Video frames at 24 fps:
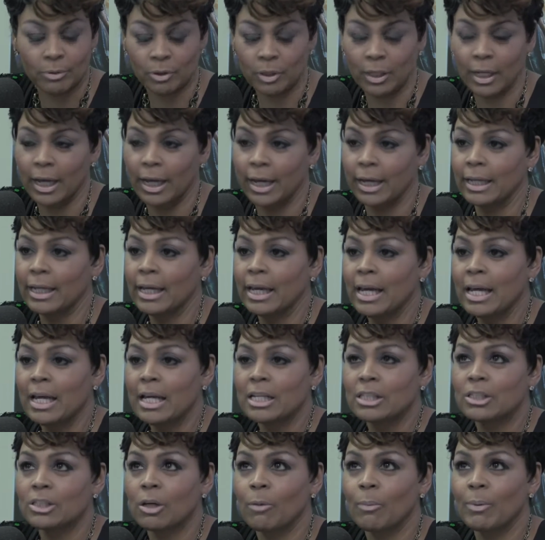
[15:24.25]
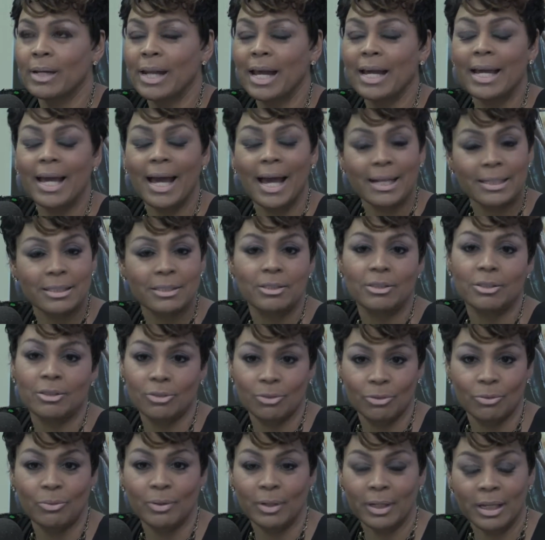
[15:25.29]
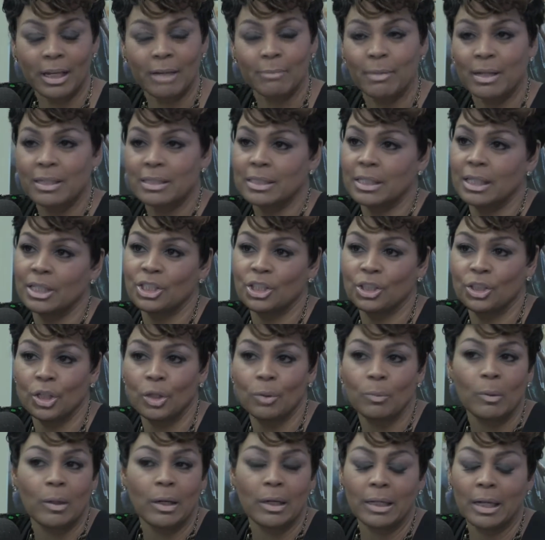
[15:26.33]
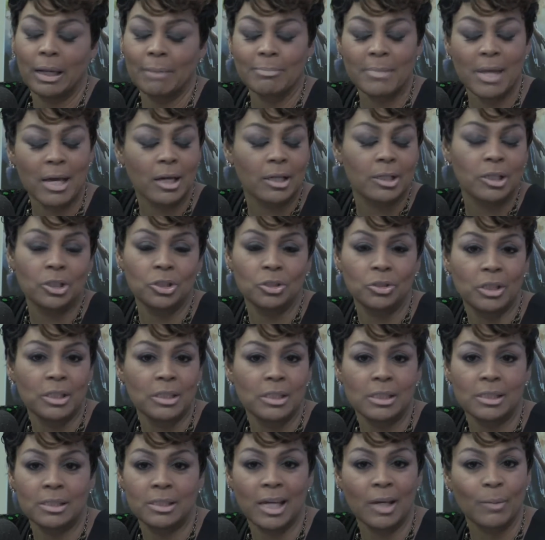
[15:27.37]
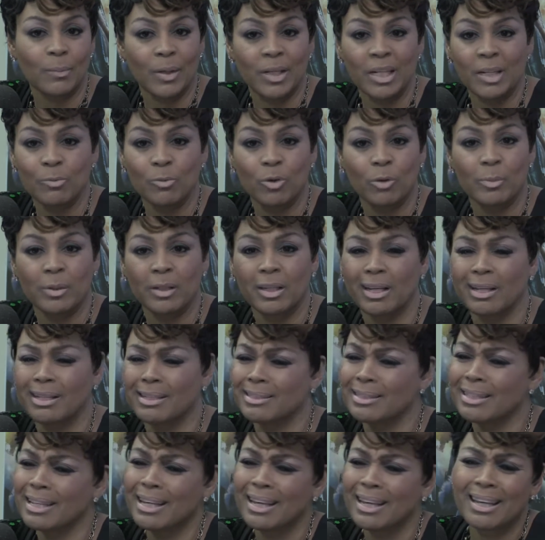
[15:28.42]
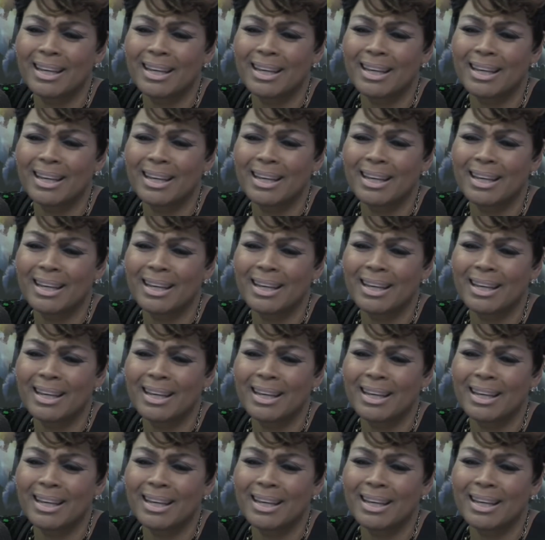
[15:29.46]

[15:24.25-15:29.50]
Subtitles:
Okay, so when I got to him, I said, you know what, I'm not going to do this the same way anymore, because